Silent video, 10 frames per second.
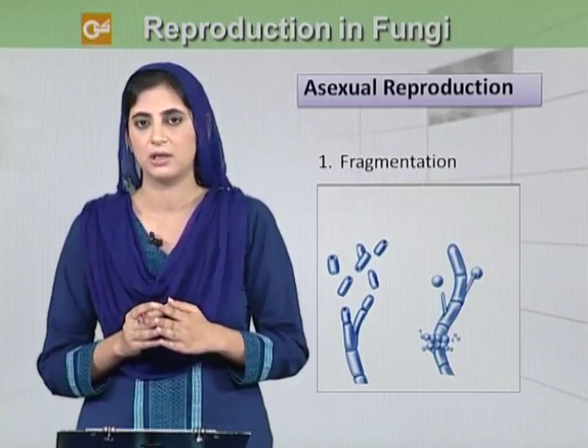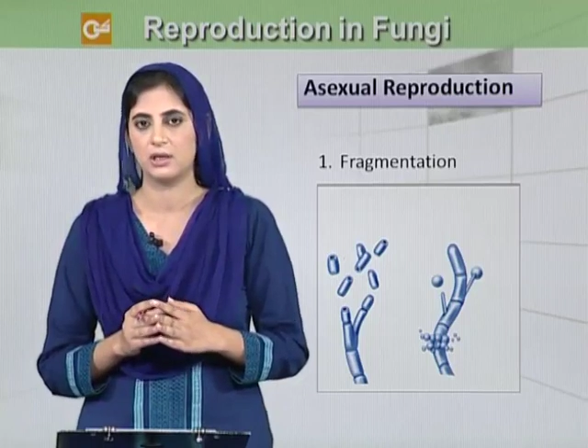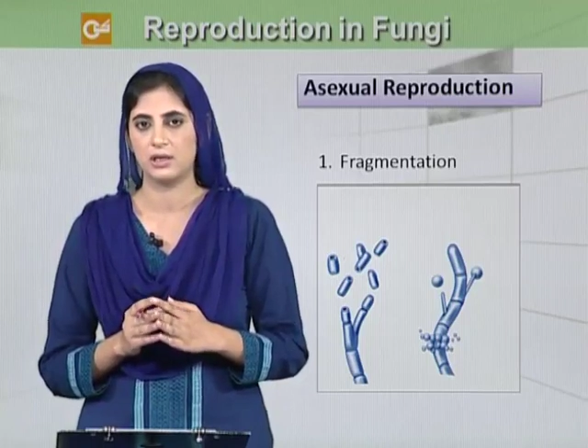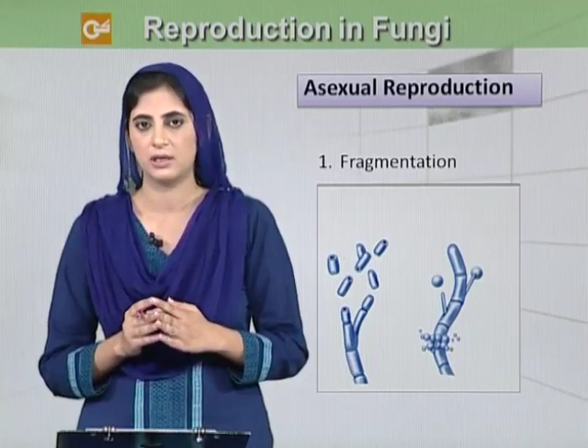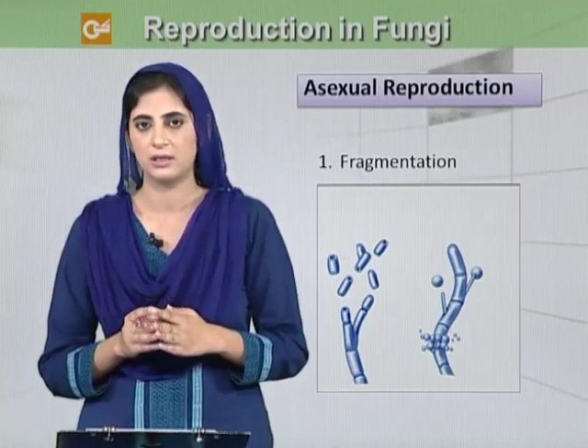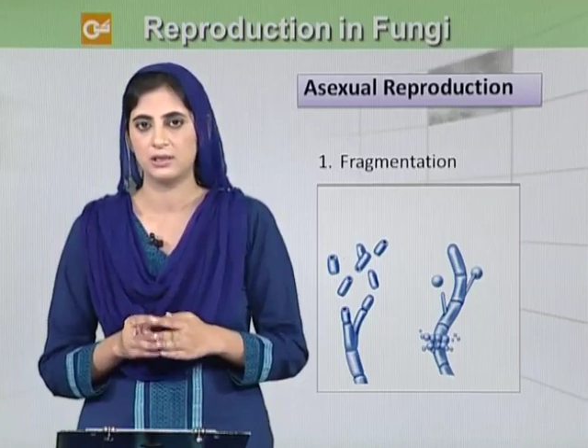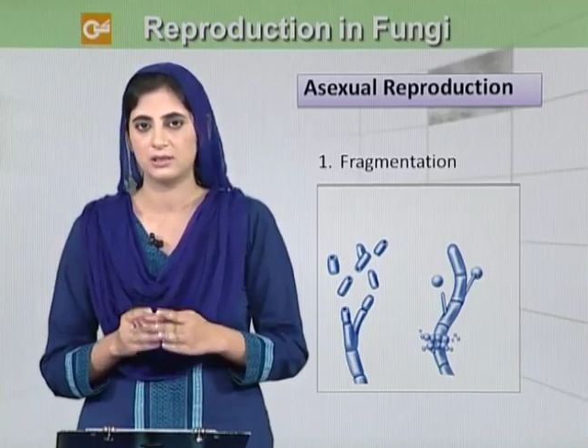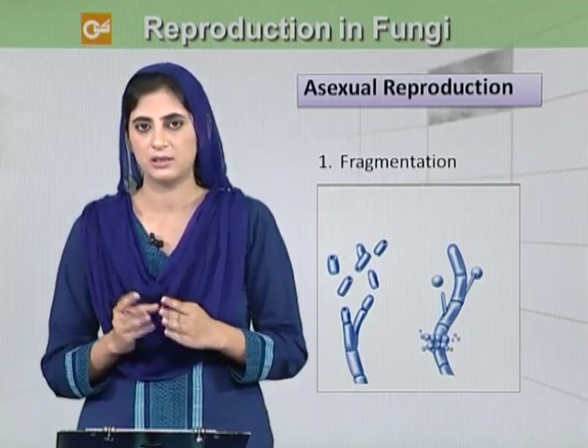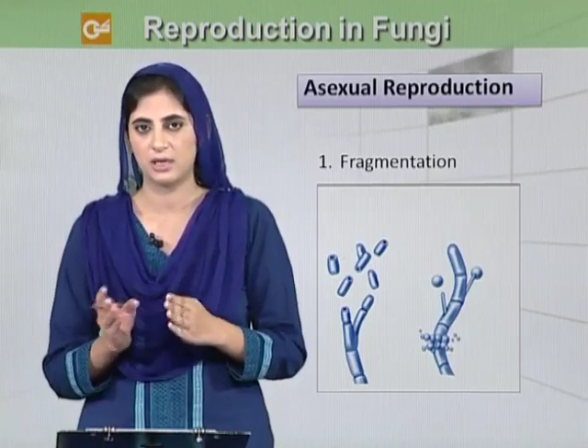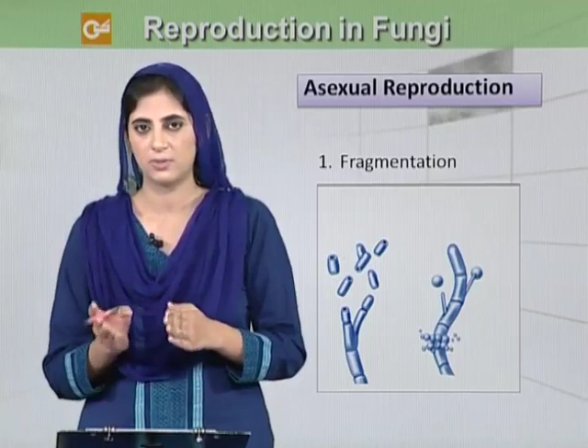In
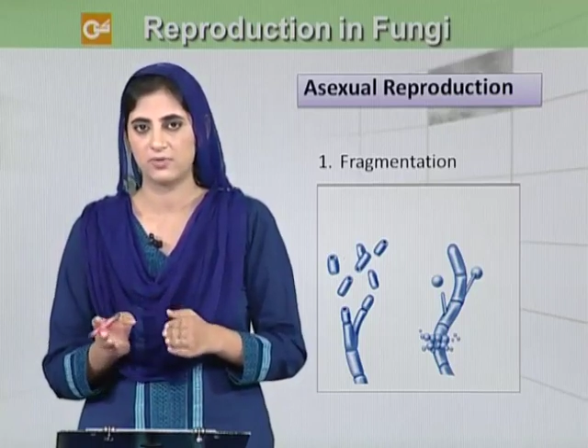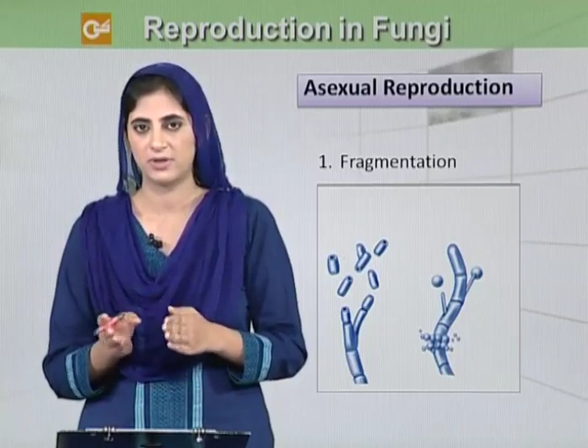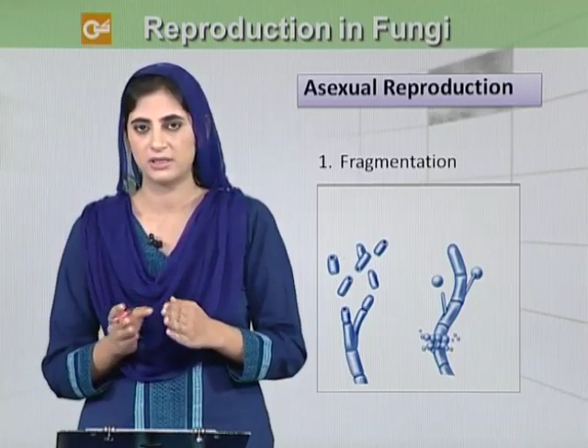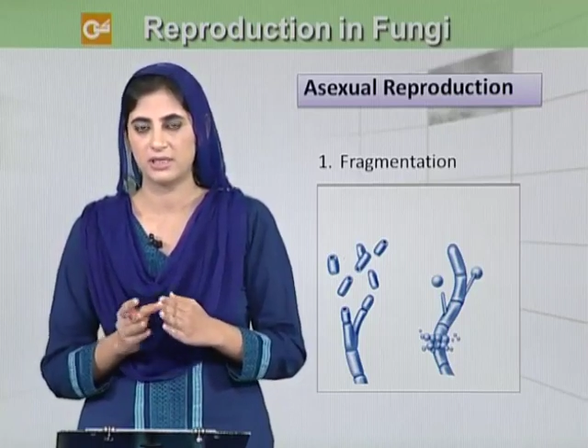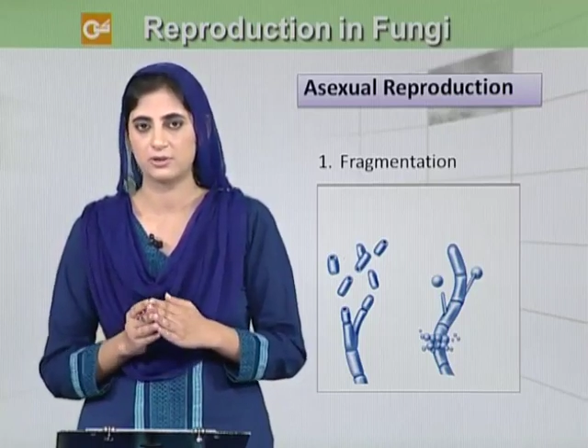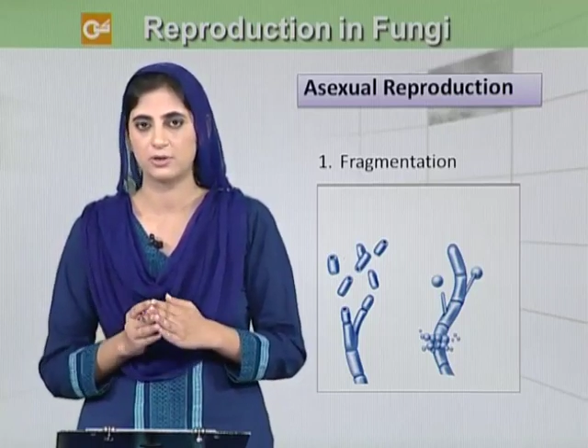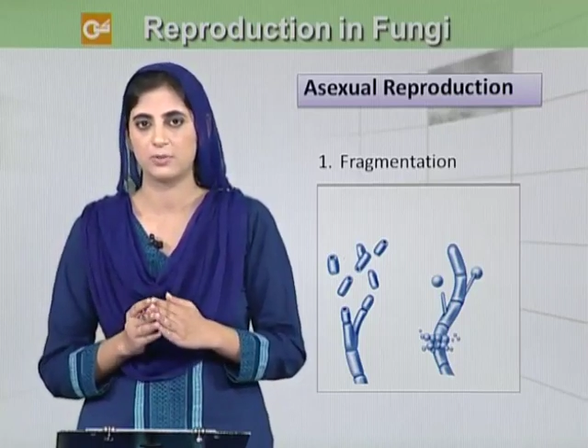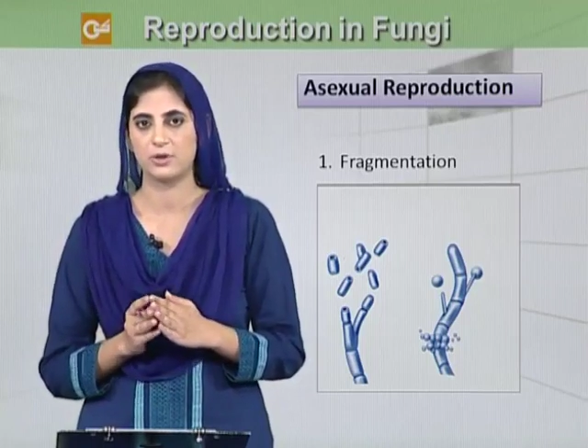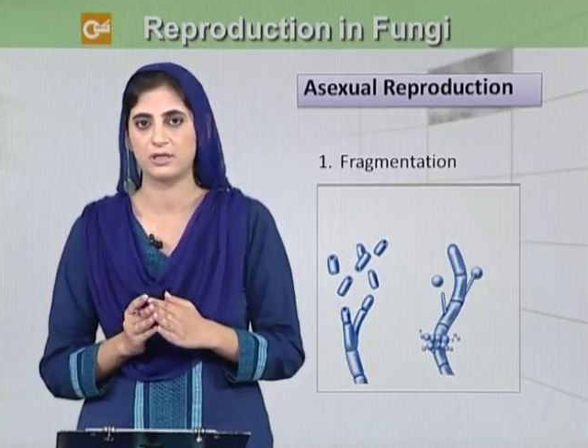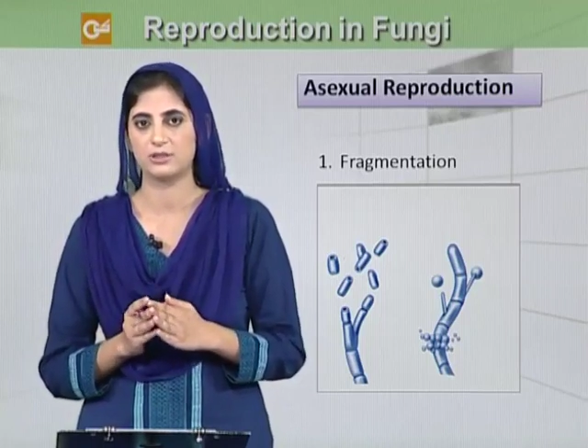this type of asexual
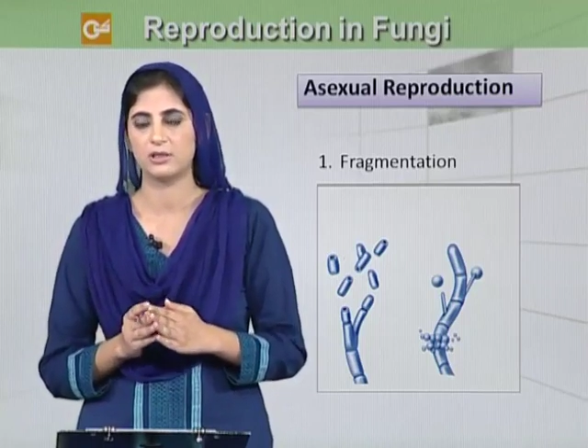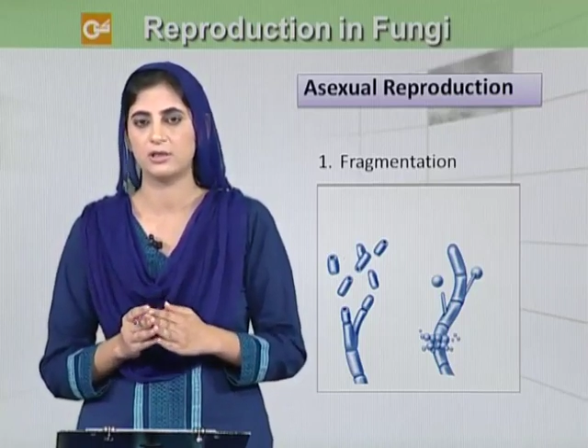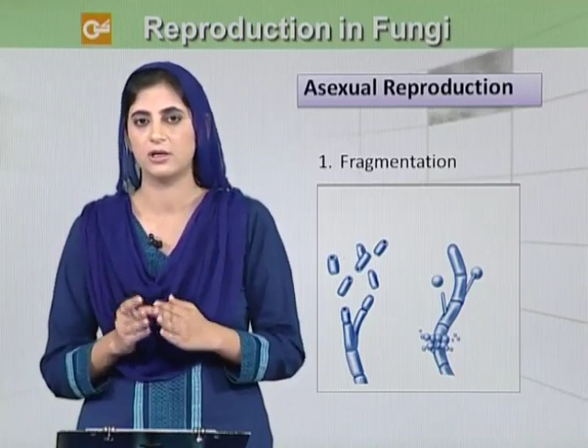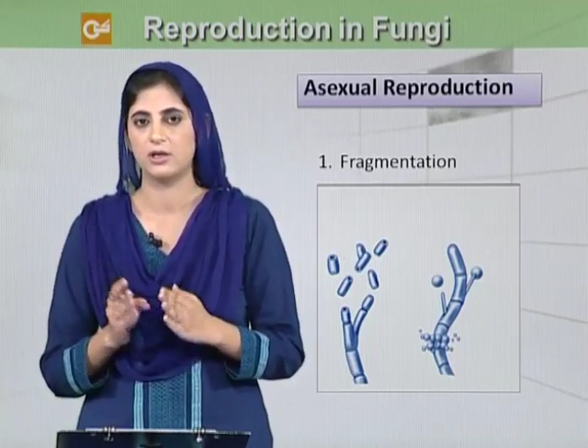reproduction,